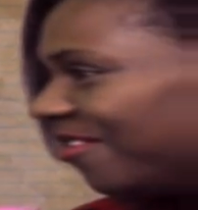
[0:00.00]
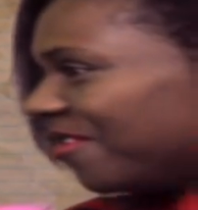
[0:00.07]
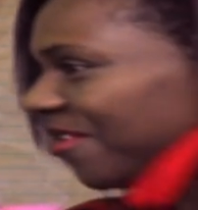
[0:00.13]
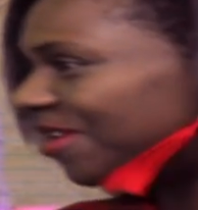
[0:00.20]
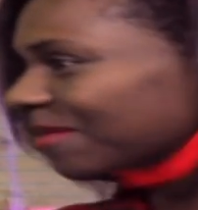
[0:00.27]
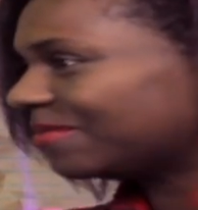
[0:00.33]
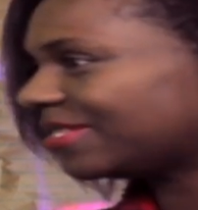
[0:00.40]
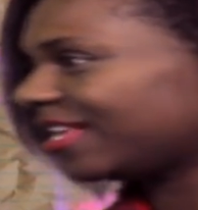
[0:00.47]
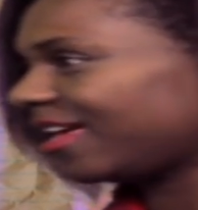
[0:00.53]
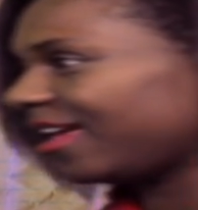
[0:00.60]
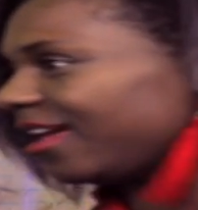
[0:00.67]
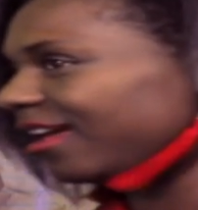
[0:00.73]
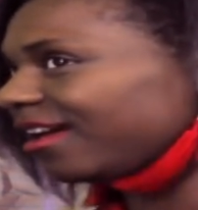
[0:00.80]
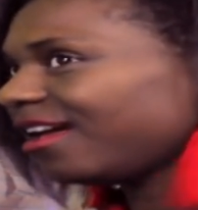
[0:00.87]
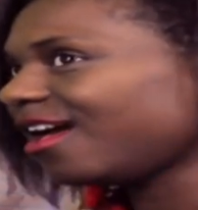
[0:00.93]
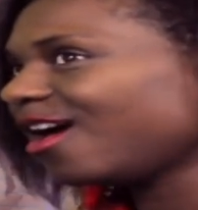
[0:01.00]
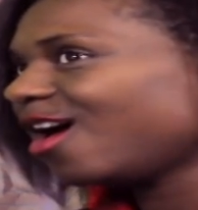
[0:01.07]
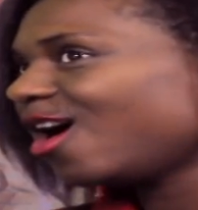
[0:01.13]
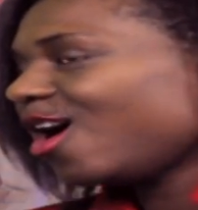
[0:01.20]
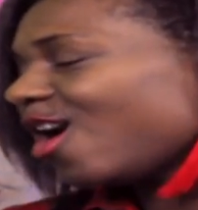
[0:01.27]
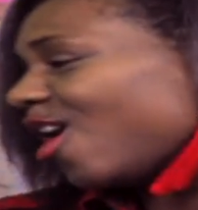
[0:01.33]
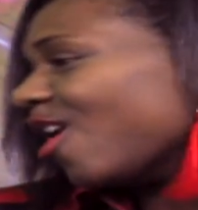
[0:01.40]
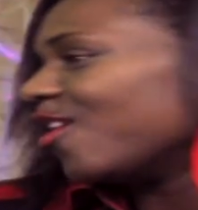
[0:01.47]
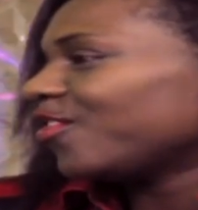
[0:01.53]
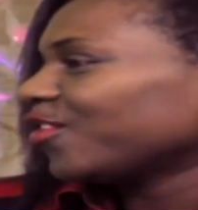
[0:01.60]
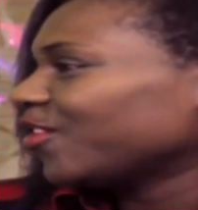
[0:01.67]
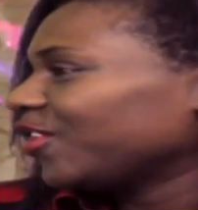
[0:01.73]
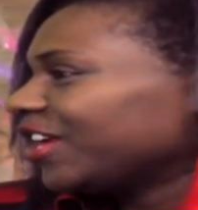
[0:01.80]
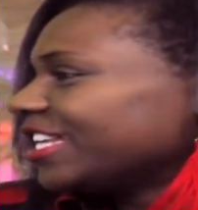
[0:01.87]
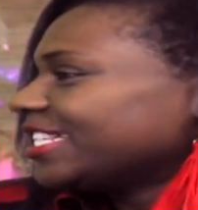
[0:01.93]
you know what I'm saying,
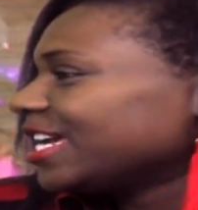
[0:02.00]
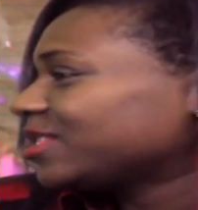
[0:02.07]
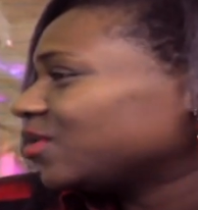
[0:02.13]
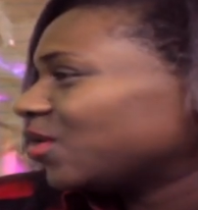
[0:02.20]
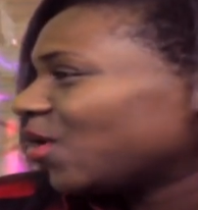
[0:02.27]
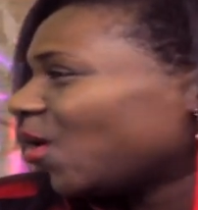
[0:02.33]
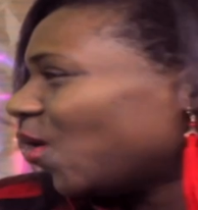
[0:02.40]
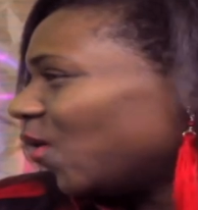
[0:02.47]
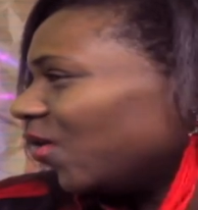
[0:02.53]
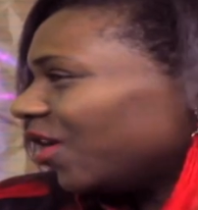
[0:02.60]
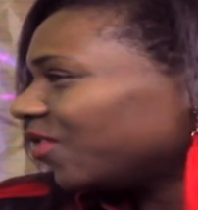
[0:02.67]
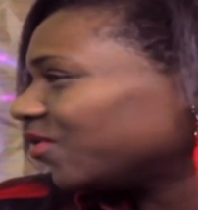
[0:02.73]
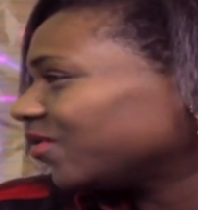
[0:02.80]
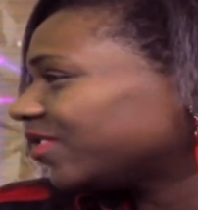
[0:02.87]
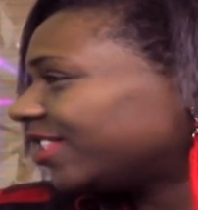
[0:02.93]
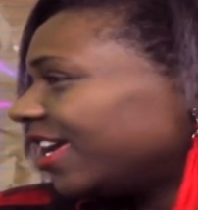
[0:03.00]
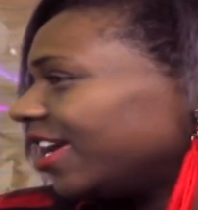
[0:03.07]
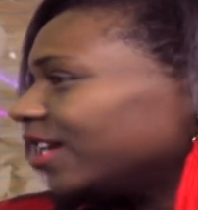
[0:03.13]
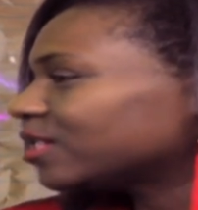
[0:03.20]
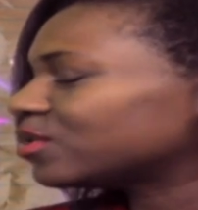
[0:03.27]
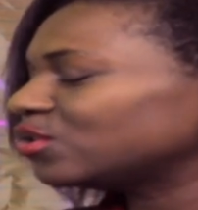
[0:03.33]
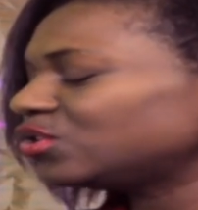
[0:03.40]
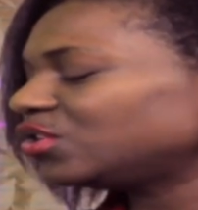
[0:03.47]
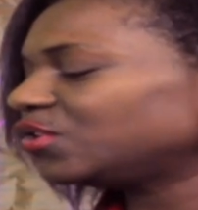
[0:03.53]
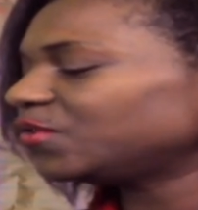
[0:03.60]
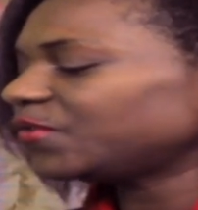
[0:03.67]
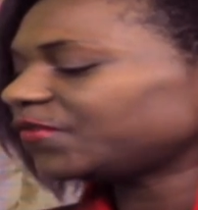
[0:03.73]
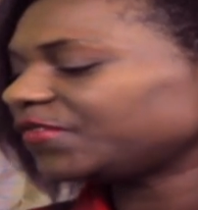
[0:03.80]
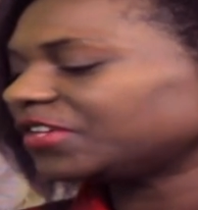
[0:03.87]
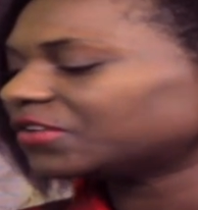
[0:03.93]
it takes on a whole other thing. So do you
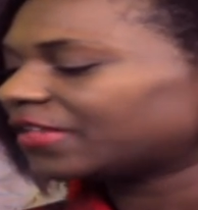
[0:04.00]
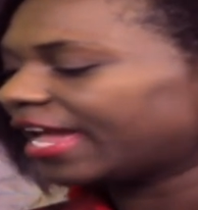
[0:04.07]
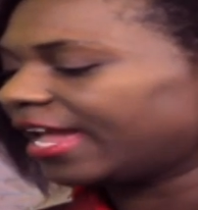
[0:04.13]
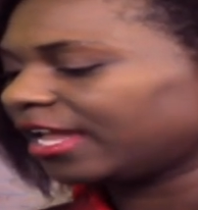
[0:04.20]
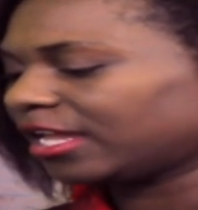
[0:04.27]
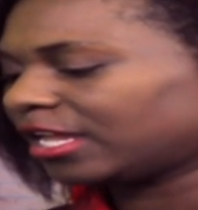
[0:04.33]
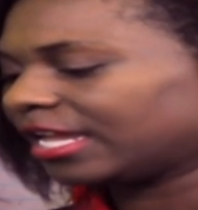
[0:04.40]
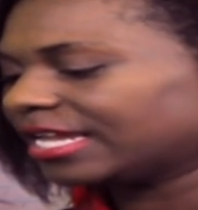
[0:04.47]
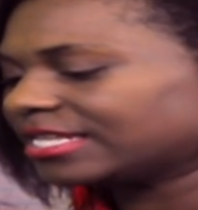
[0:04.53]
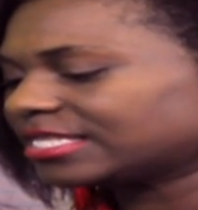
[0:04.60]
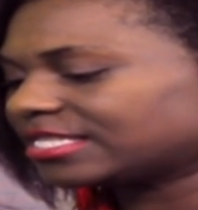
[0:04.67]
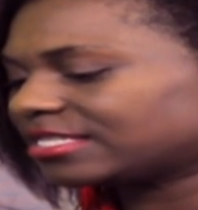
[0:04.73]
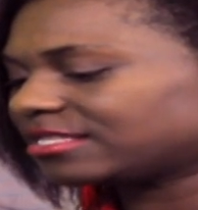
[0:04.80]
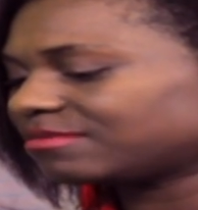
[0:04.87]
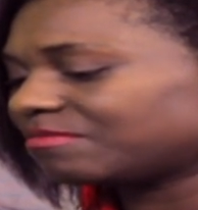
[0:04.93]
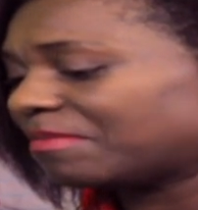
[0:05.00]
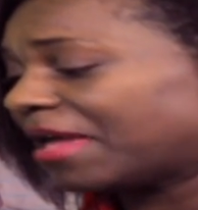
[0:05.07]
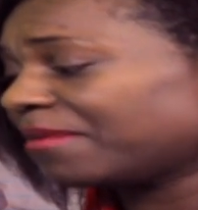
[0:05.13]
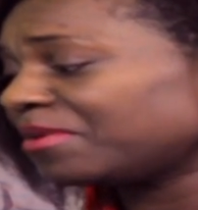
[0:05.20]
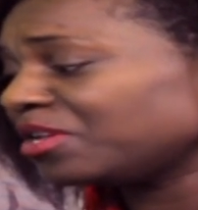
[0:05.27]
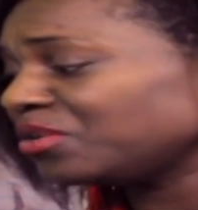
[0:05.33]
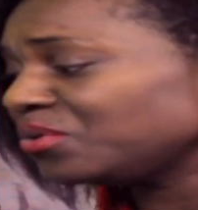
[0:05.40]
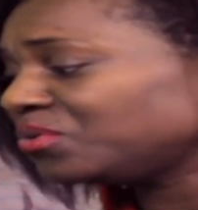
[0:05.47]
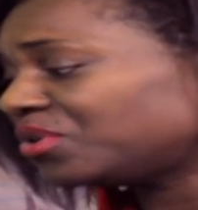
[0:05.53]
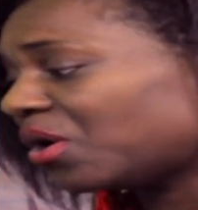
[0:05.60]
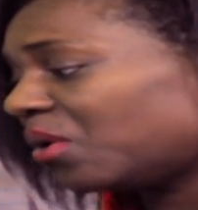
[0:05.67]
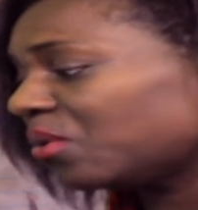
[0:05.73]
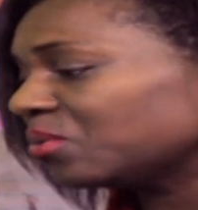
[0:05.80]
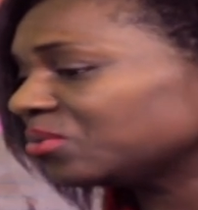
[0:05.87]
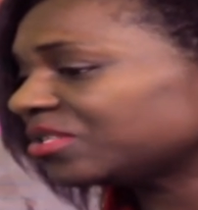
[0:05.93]
feel like it's maybe you
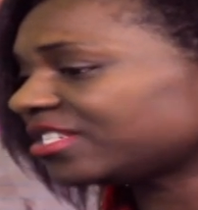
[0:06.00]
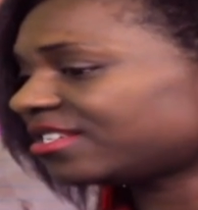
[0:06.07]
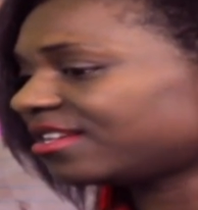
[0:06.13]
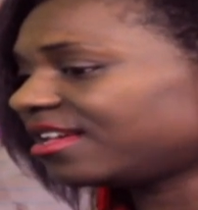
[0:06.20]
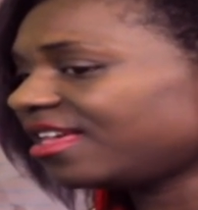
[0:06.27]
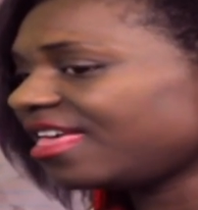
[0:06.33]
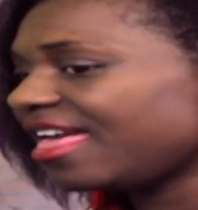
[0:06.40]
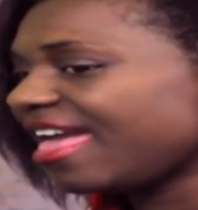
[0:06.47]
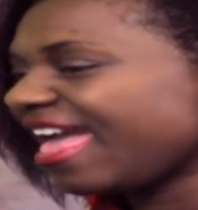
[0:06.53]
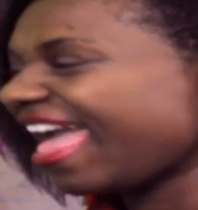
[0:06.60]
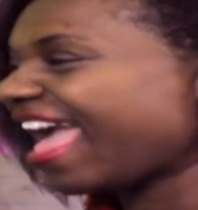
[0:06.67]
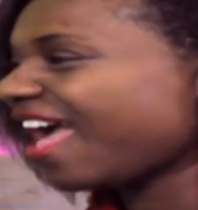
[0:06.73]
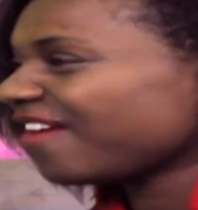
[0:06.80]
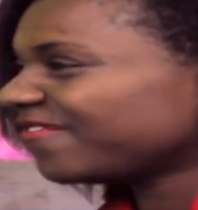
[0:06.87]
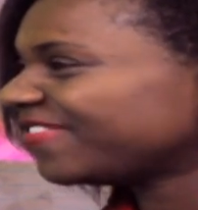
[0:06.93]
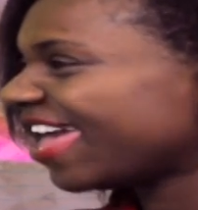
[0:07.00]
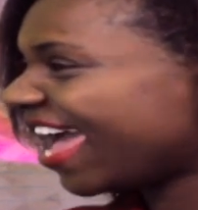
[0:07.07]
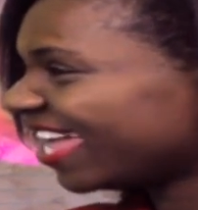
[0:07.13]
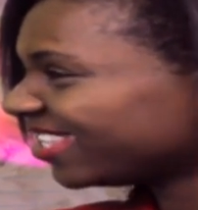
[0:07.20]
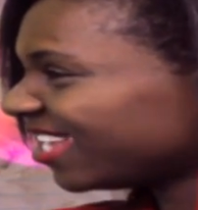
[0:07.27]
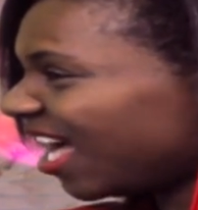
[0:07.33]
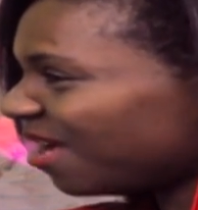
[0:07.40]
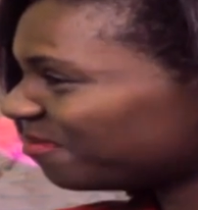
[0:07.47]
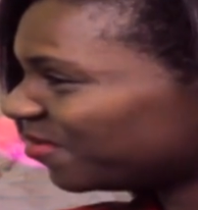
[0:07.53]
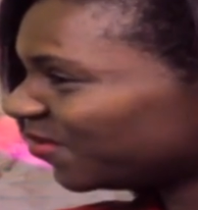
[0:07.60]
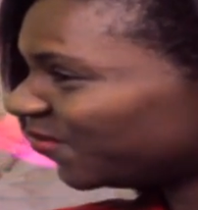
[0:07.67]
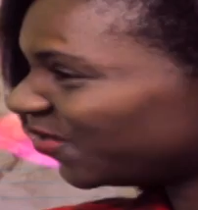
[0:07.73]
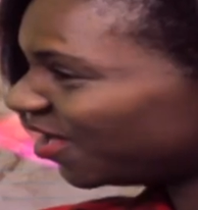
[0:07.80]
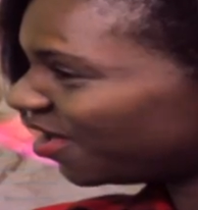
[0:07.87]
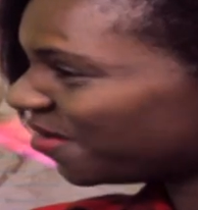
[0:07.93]
don't have that type
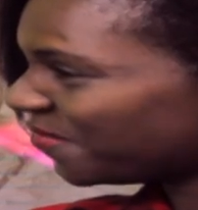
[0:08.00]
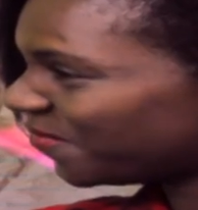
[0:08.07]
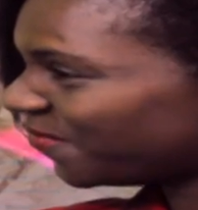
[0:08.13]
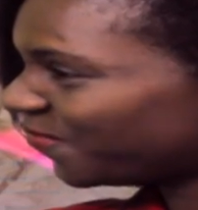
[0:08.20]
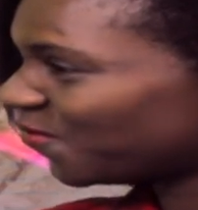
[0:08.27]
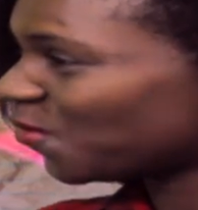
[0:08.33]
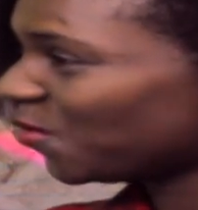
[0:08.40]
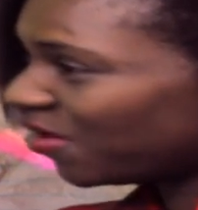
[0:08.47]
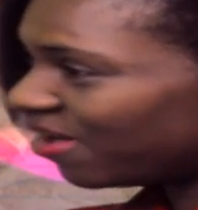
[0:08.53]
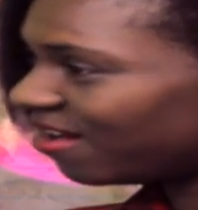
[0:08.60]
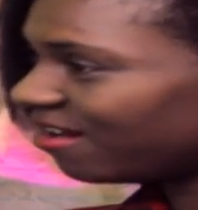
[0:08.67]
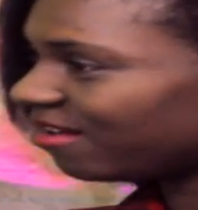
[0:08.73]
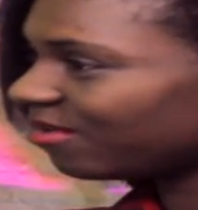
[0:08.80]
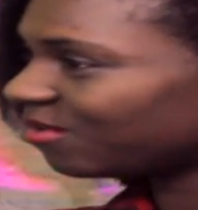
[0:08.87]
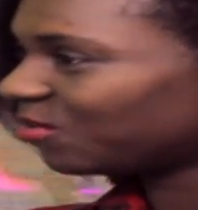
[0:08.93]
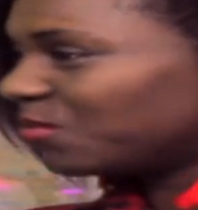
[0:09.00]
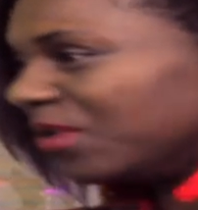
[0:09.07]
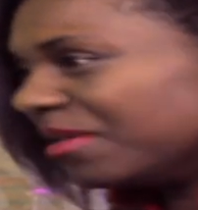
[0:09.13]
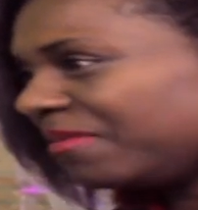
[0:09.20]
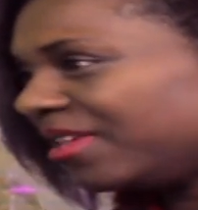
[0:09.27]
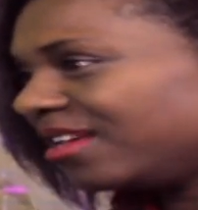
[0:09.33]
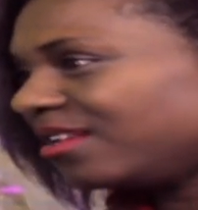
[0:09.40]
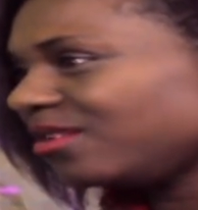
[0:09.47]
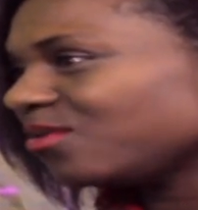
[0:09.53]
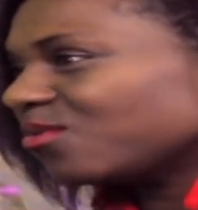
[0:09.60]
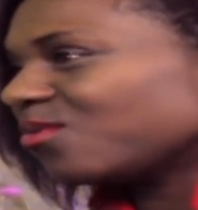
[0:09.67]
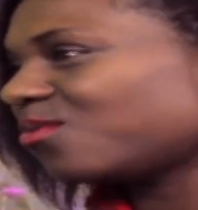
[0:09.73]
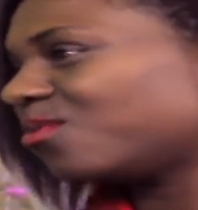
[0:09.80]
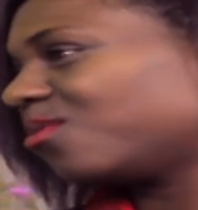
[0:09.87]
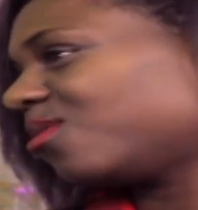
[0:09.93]
of love for women,
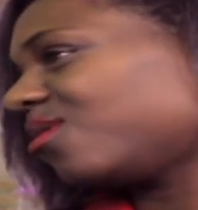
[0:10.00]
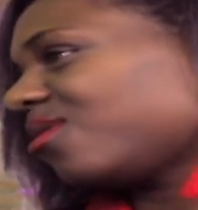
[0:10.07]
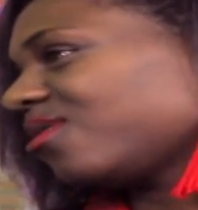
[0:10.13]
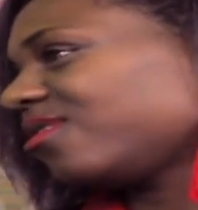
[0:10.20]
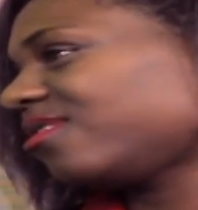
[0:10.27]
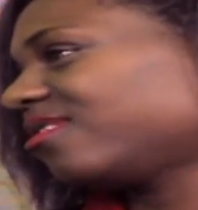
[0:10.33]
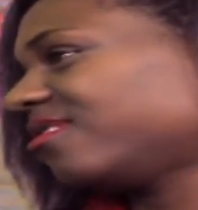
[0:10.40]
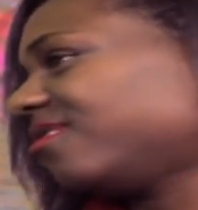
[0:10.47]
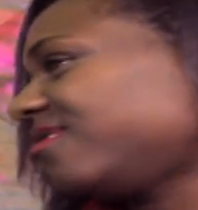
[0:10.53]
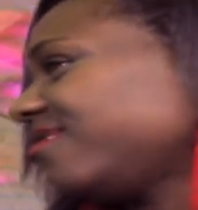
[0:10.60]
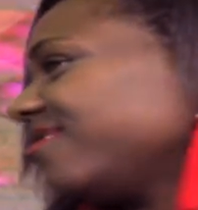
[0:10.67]
or